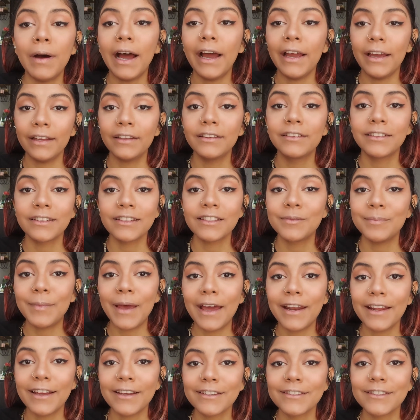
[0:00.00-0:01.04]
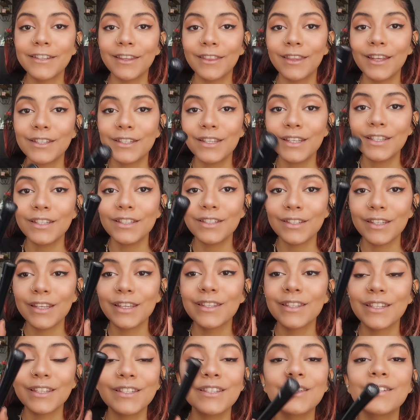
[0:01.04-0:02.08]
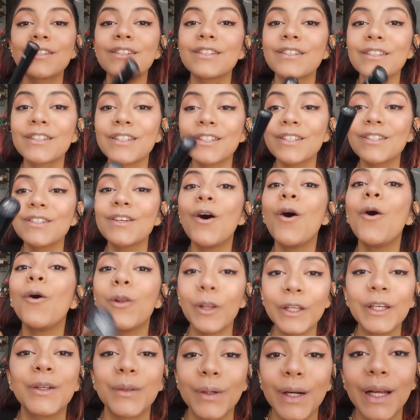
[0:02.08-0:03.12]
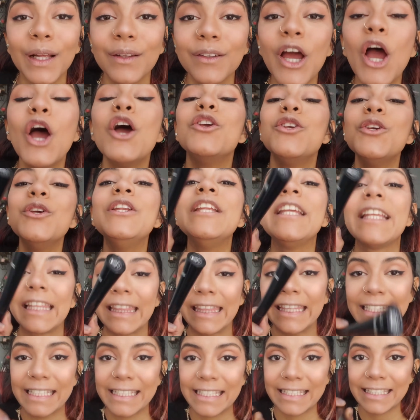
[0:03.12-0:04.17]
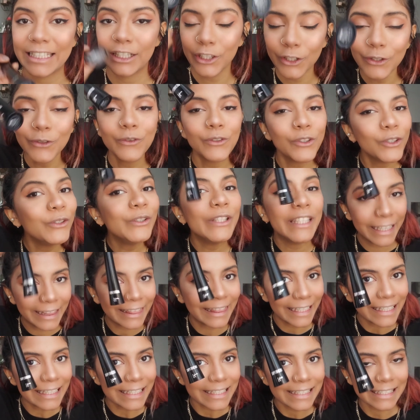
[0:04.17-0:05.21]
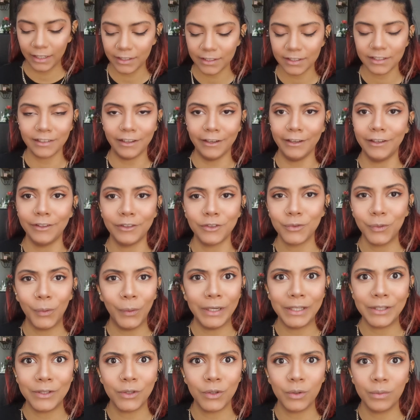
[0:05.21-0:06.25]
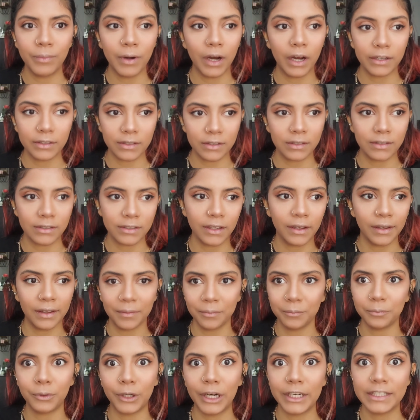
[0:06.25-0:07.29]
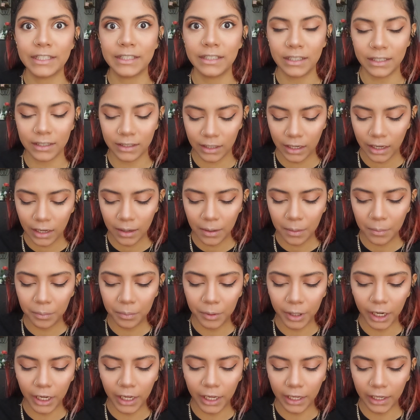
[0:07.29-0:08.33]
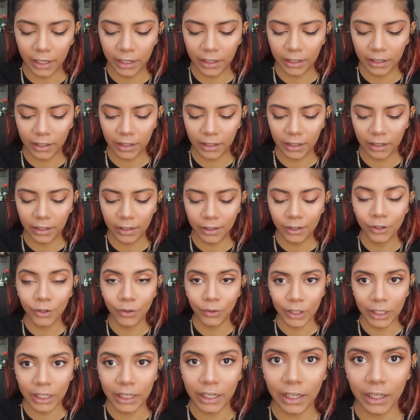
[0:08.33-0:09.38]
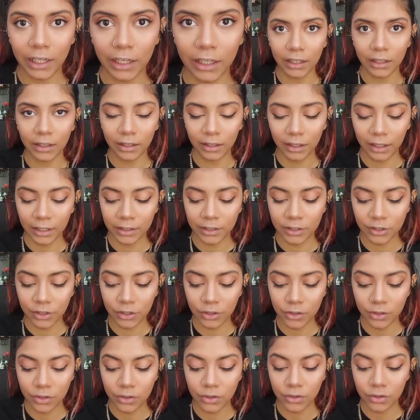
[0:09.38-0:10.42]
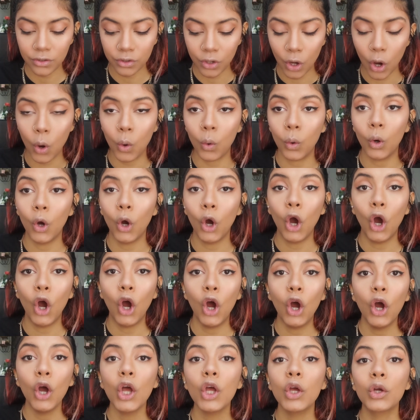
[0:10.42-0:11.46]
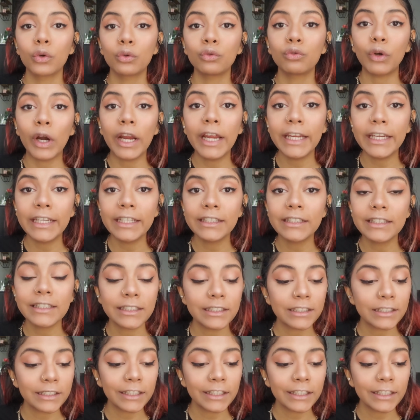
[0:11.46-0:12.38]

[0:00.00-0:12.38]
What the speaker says: It Cosmetics. This is a holy grail. You need this. You need this. It's like 22 bucks. It's like pricey, but you need it. It's so great.